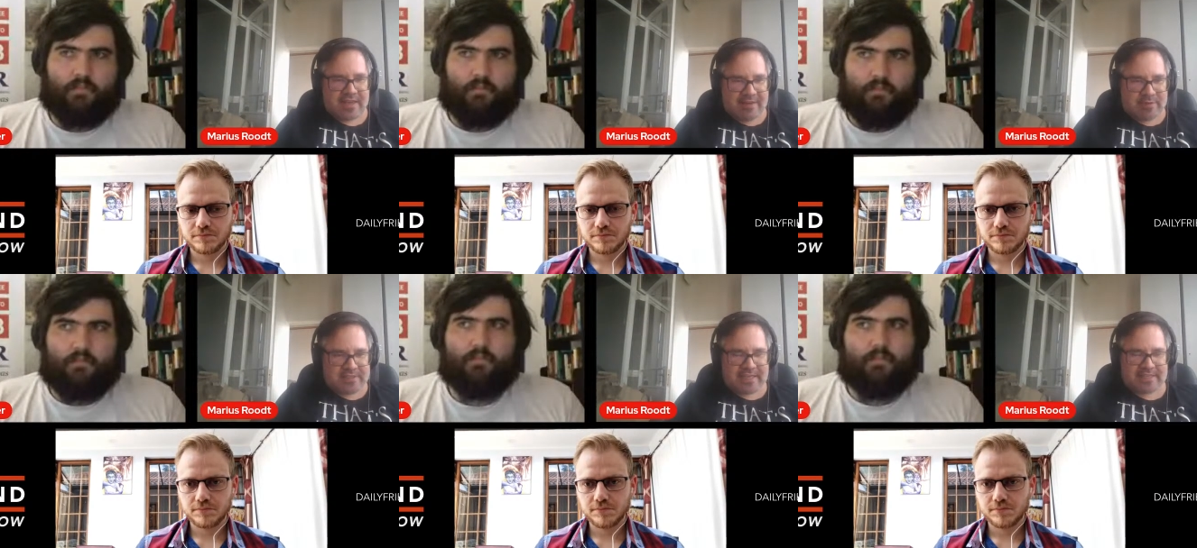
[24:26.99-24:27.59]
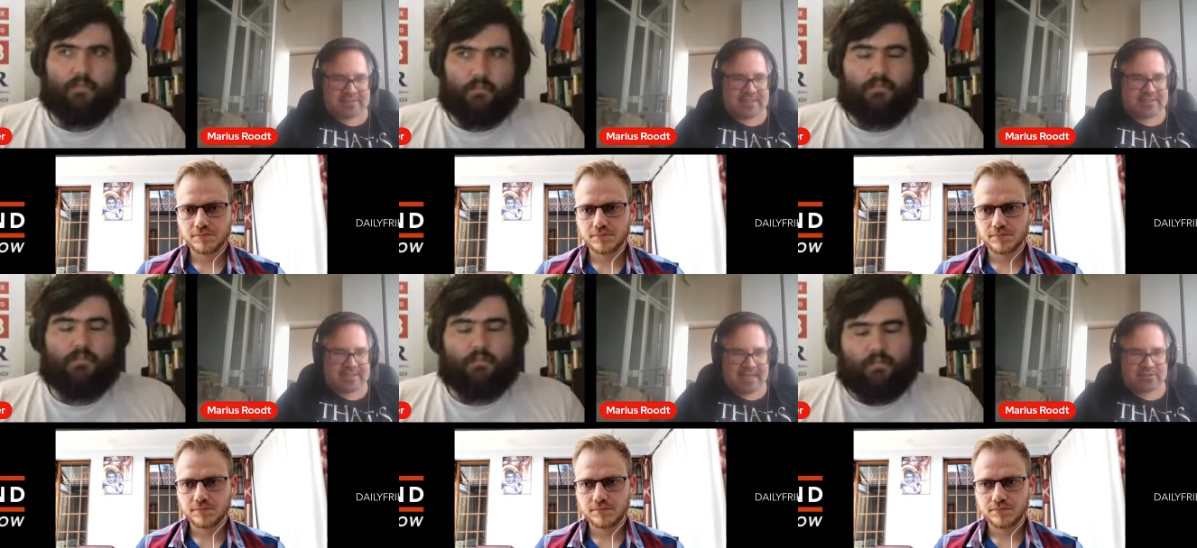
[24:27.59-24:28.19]
Speaker 1: And then the government
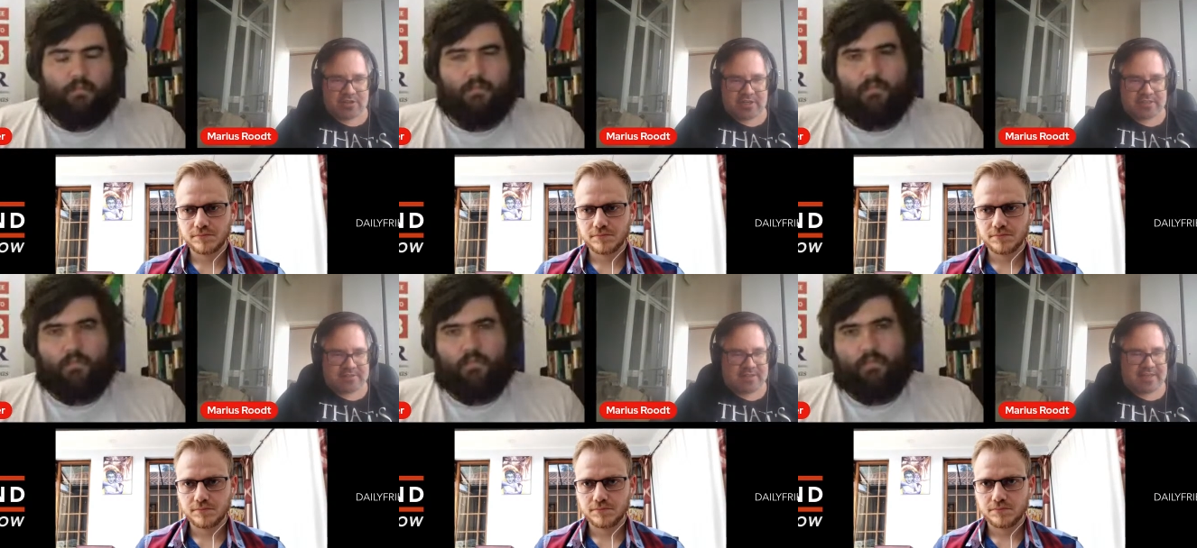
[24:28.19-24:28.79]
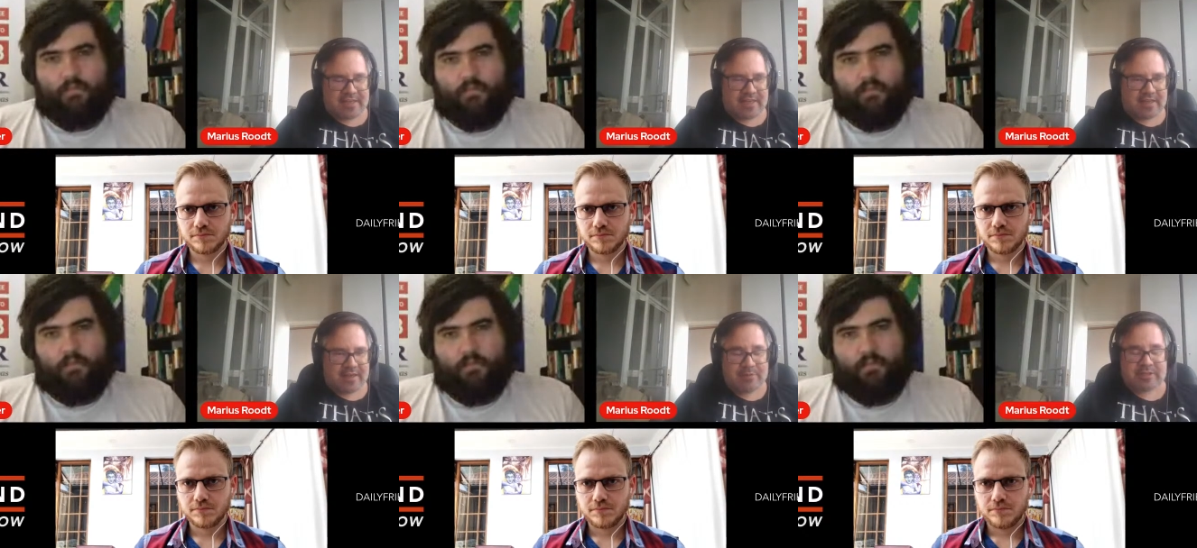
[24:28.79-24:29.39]
gets gets taxed on it.
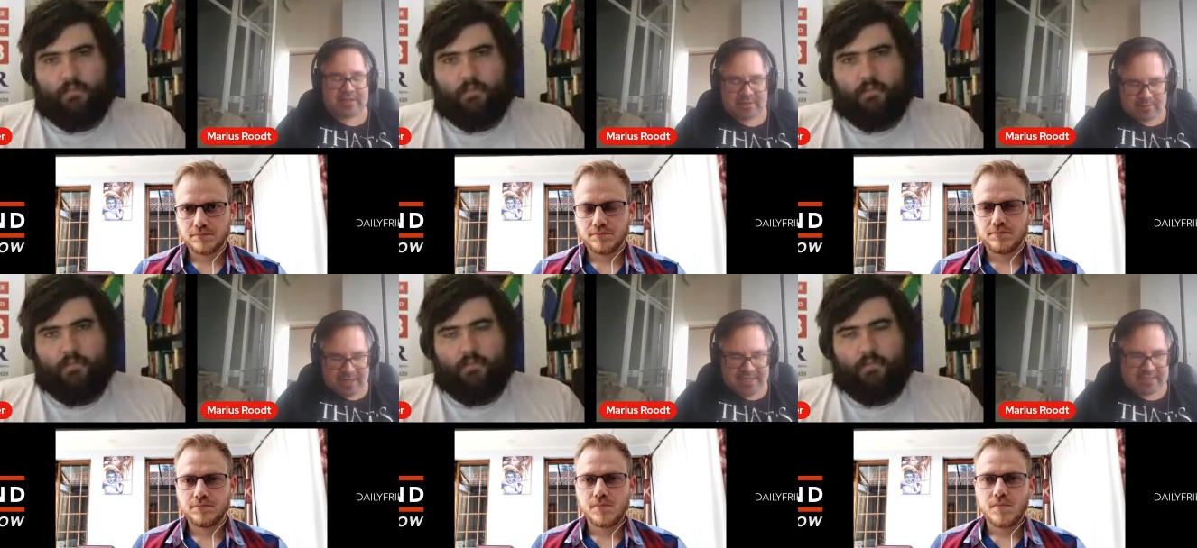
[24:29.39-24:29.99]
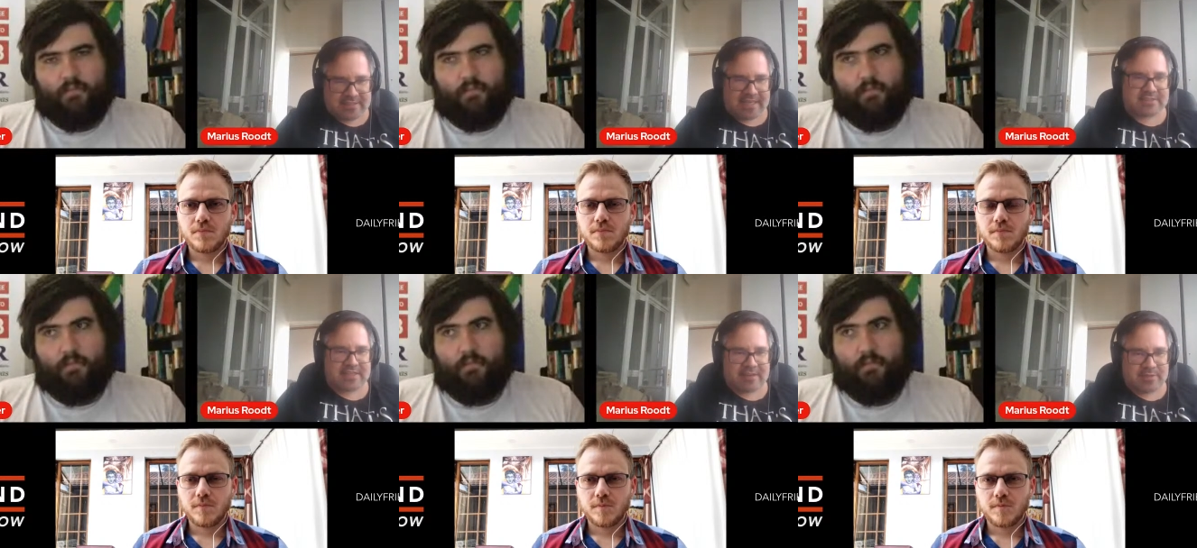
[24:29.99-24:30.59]
They, uh, I mean, the, the money gets
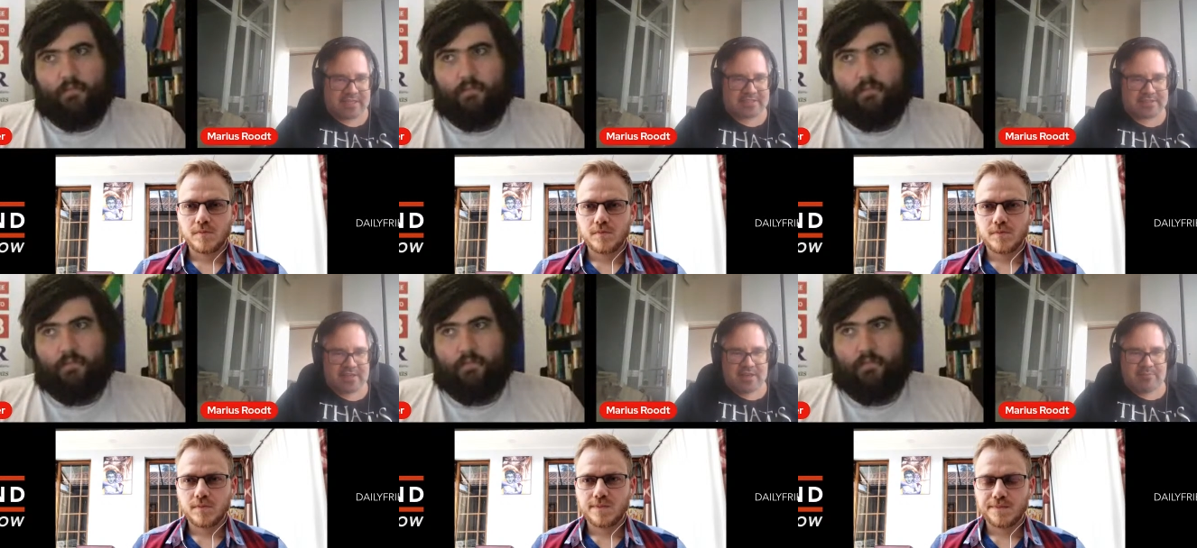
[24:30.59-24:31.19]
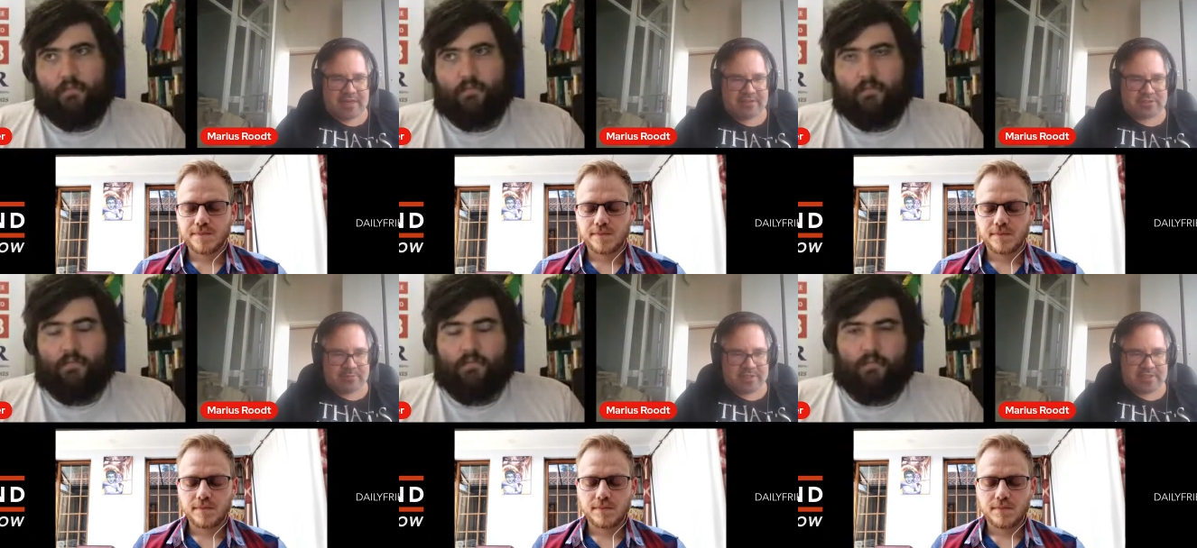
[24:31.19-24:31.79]
taxed. The government gets money
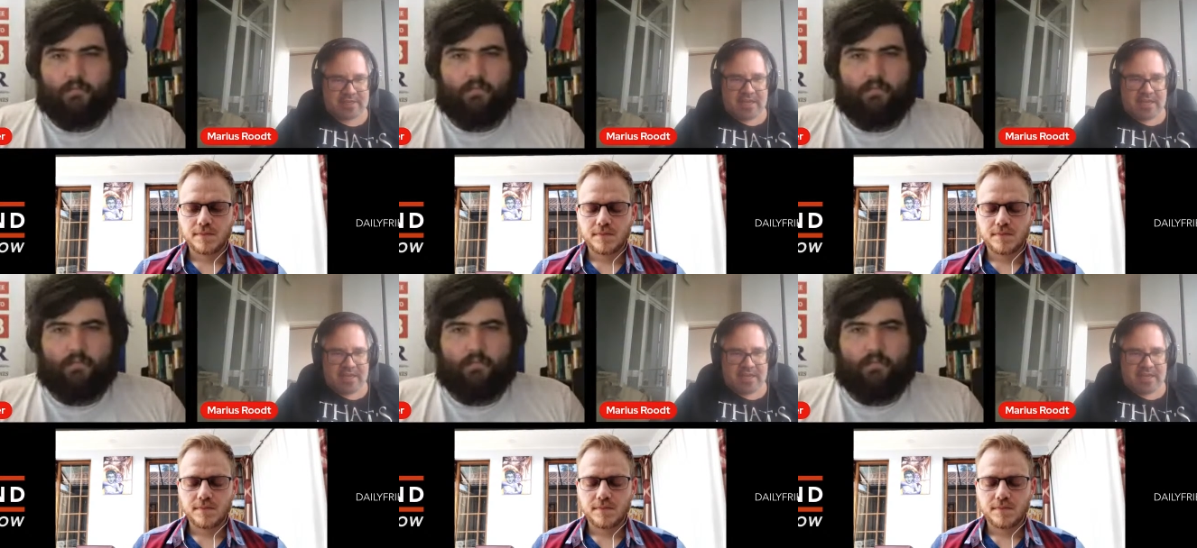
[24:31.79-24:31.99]
from it.